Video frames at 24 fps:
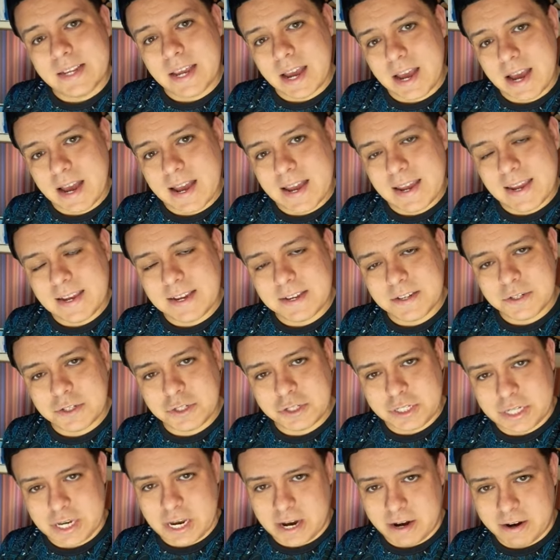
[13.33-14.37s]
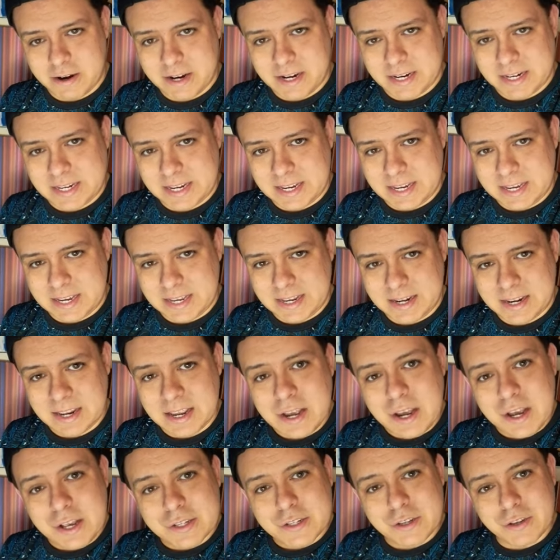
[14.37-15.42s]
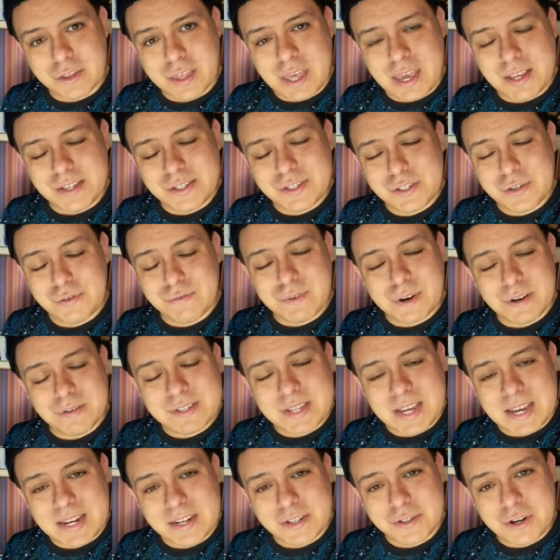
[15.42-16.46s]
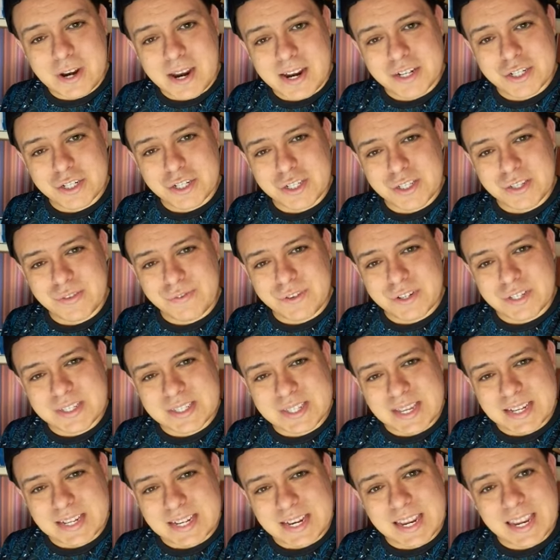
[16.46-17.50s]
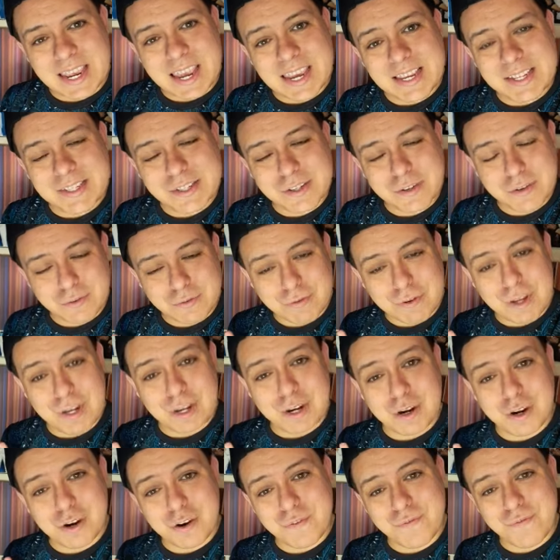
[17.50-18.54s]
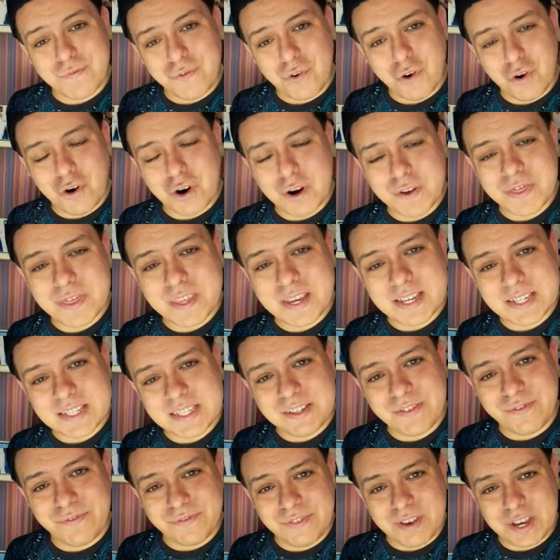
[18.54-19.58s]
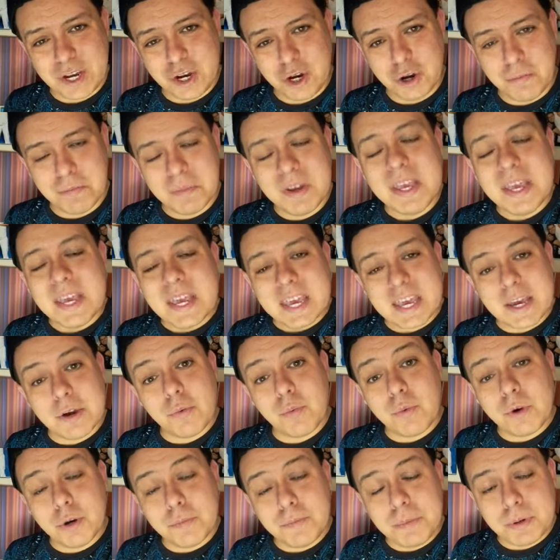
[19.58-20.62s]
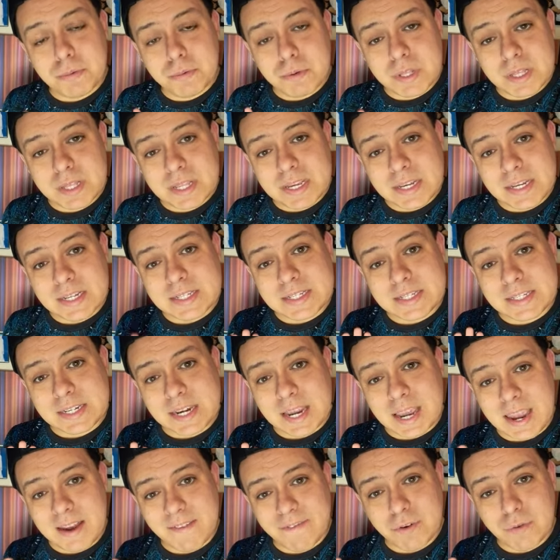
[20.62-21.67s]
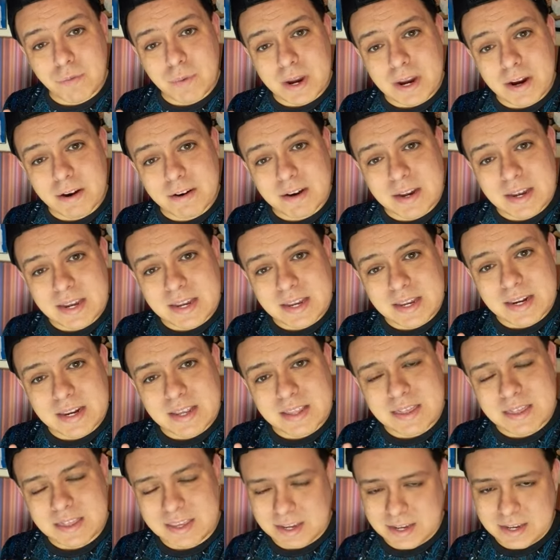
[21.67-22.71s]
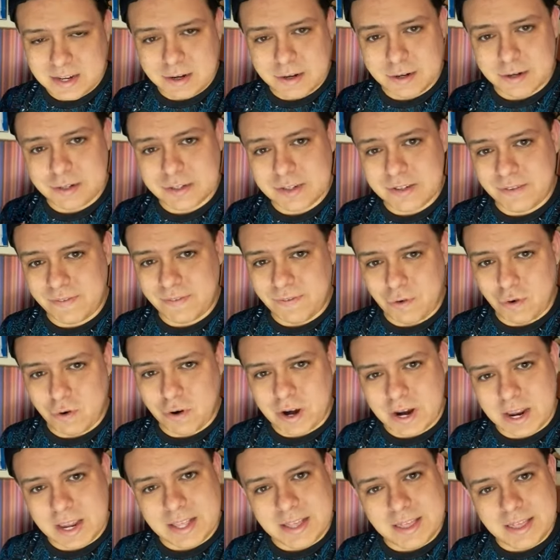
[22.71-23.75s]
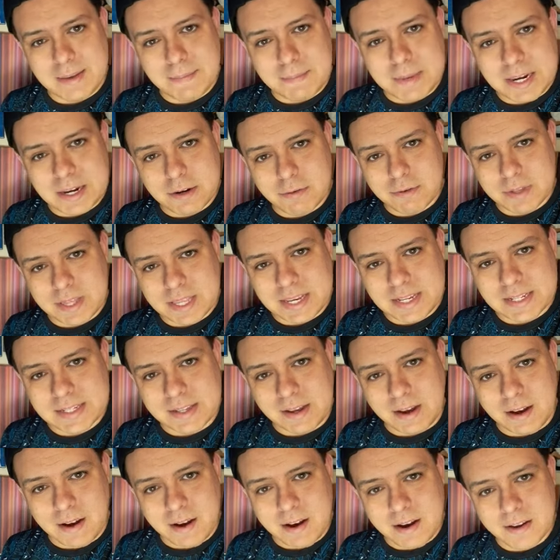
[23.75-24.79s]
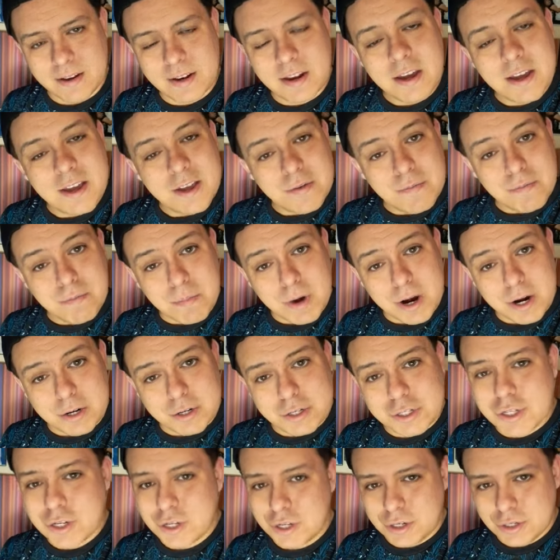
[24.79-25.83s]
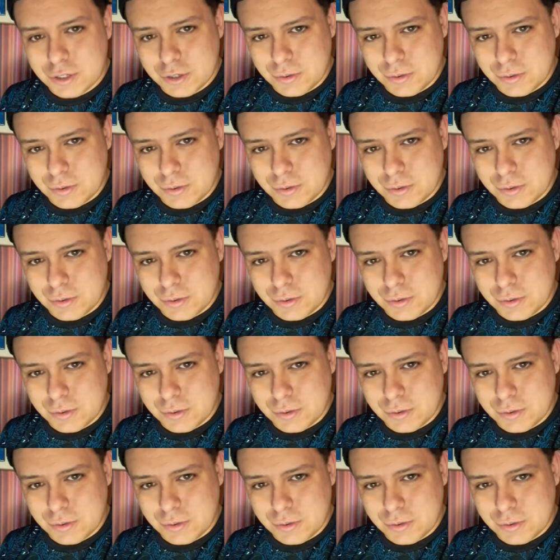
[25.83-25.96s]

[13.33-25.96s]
Ty Sheridan. So thanks to Roadside Attractions for sending a screener for this film. It will be released everywhere in theaters for a limited release on March